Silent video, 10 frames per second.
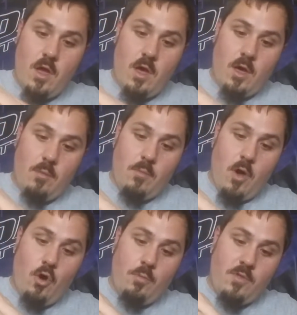
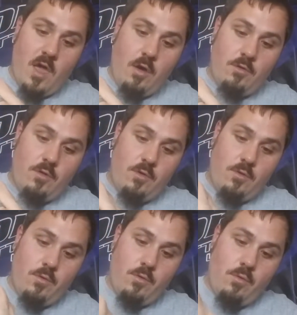Ohms out
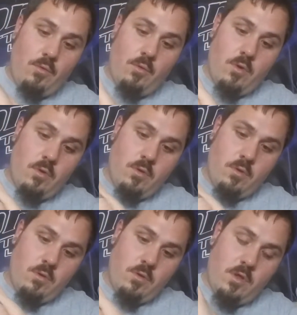to,
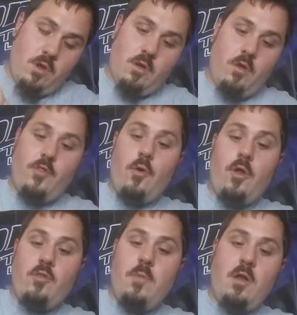I don't know, throw it
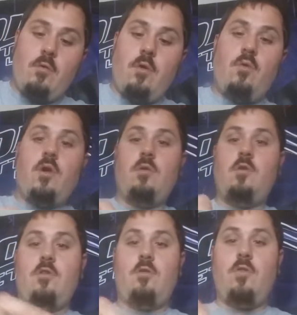on the meter real quick. Let me
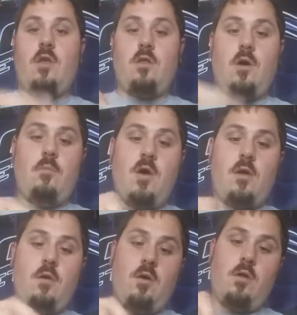screw that top
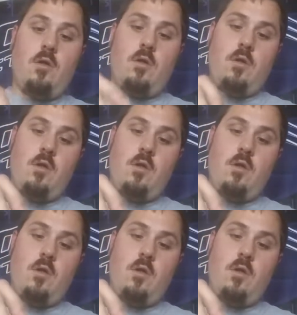back on.